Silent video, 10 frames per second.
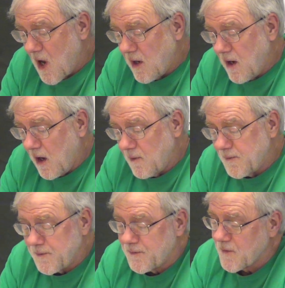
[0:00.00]
And
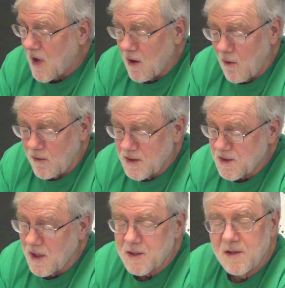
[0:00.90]
then that whole
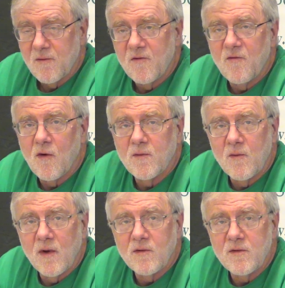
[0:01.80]
discussion of reform
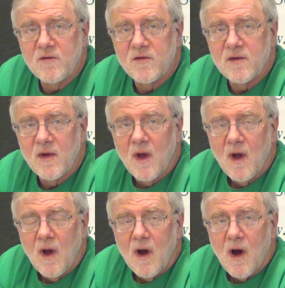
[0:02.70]
and revolution,
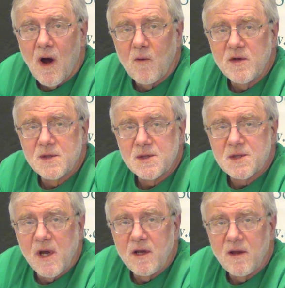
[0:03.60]
I would
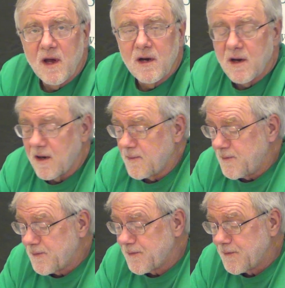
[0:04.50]
just say that
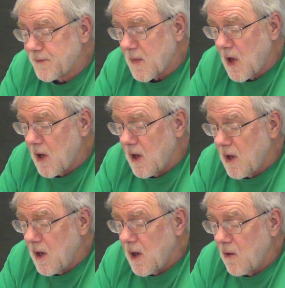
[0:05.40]

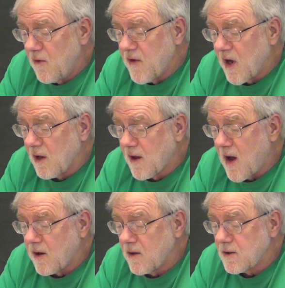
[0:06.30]
we've had a
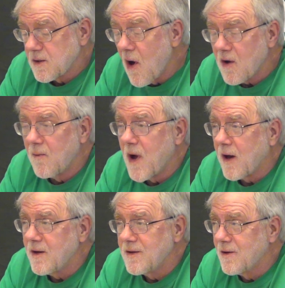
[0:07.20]
lot of talk
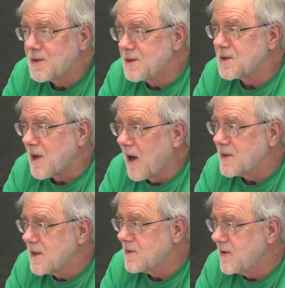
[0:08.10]
about it. Jill
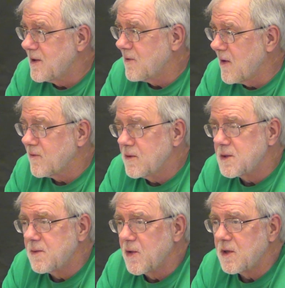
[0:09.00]
Stein says we need a
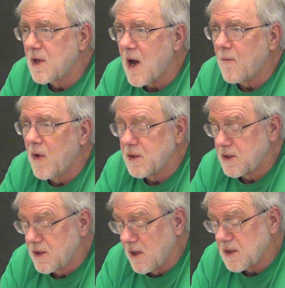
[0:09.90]
revolution, but not
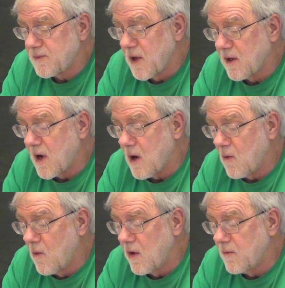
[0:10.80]
much spelling
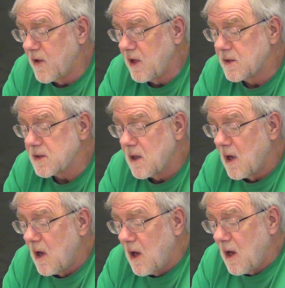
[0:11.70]
out what it means.
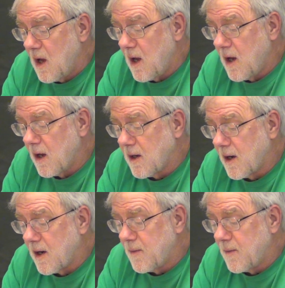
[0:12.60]
And